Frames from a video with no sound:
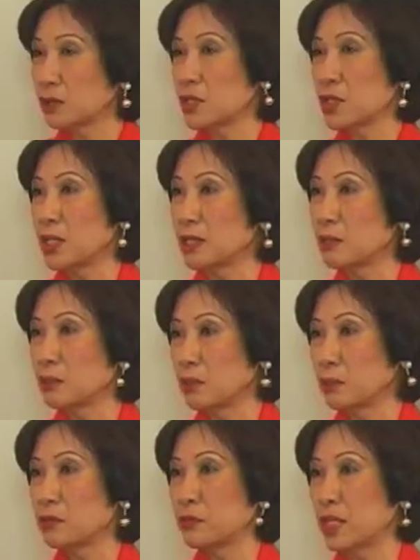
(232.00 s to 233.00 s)
consulting
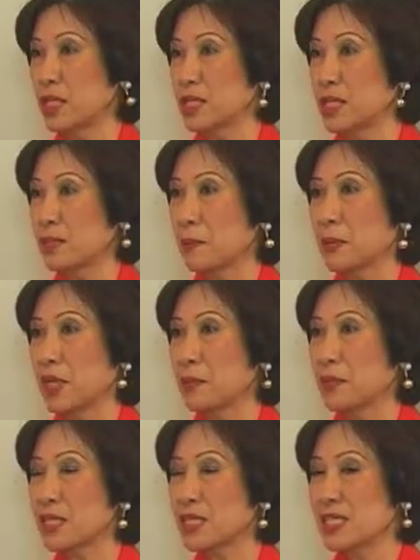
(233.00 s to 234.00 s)
firm before I set up
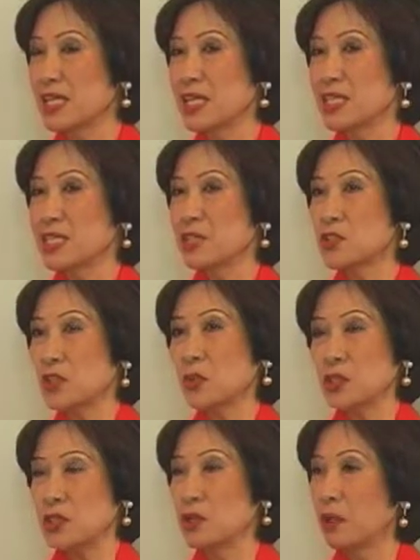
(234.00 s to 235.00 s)
PRIMEX. Si
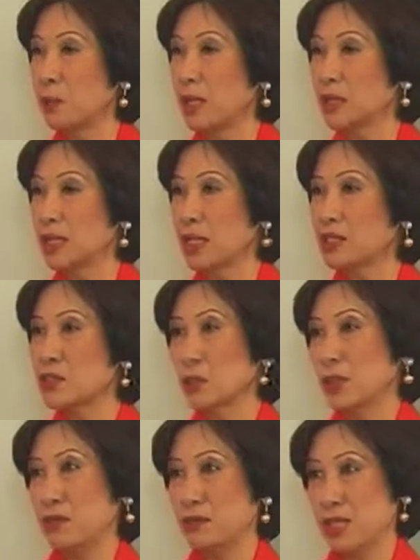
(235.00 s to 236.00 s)
Joey knew about that.
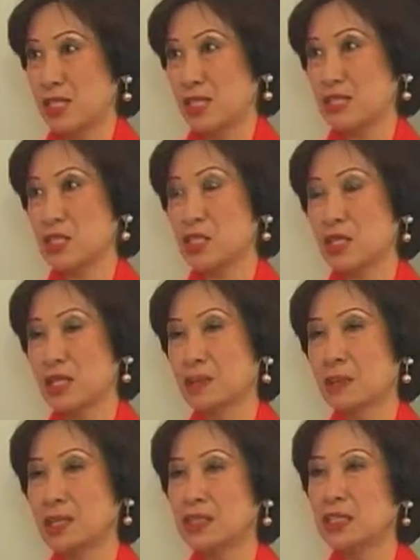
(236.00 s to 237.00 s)
Joey Levista is our
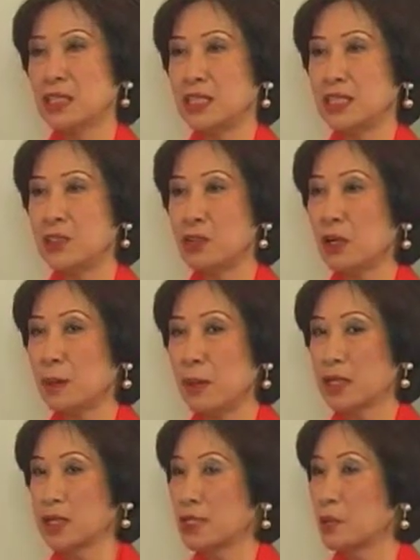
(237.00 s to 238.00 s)
chairman. He knew
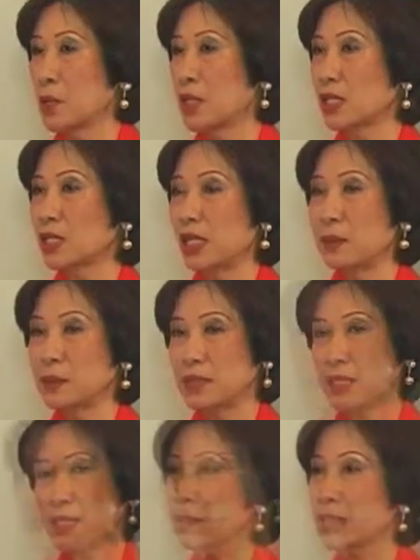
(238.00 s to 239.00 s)
about that smaller
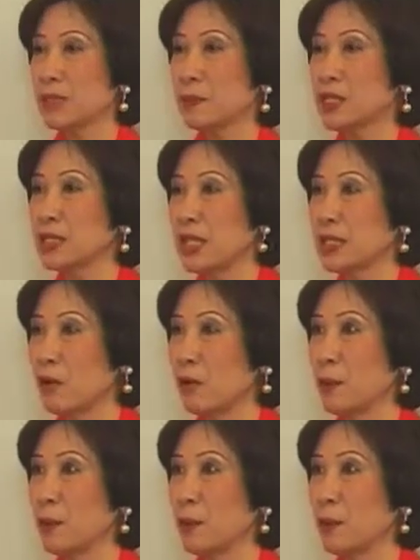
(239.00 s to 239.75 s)
company and set up na tayo ng